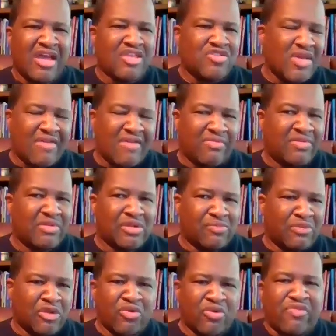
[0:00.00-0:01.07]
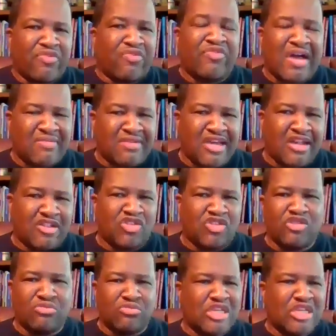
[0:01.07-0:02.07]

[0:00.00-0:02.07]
and you have a logo for $5.